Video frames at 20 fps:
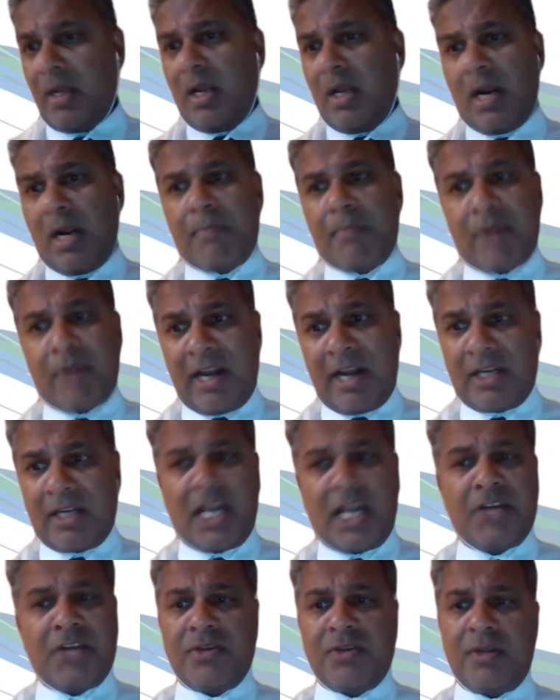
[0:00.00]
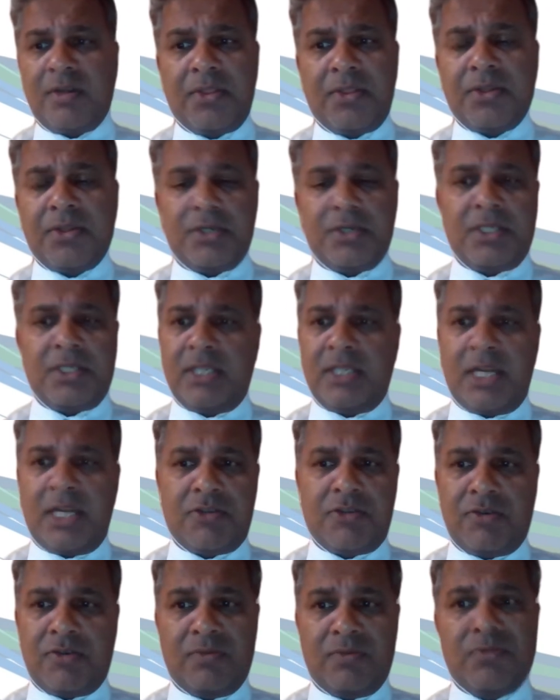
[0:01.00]
around 130 to
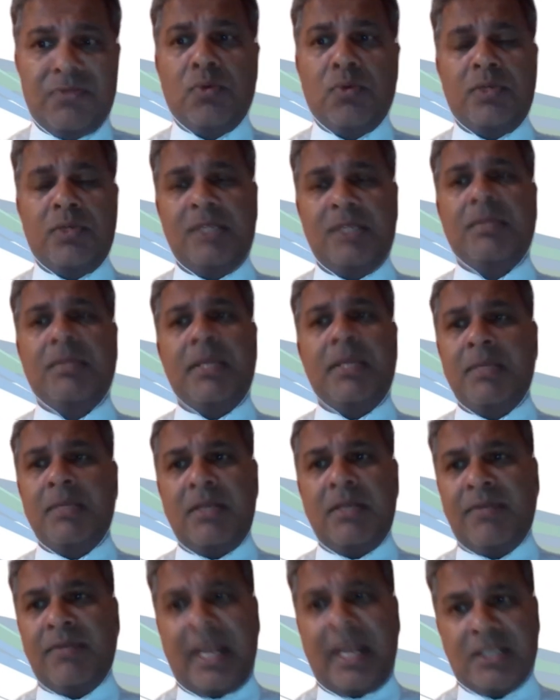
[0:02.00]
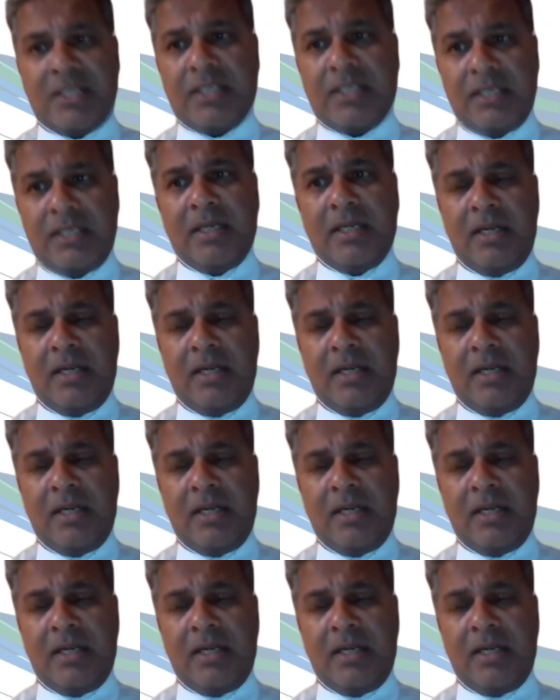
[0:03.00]
140 people affected.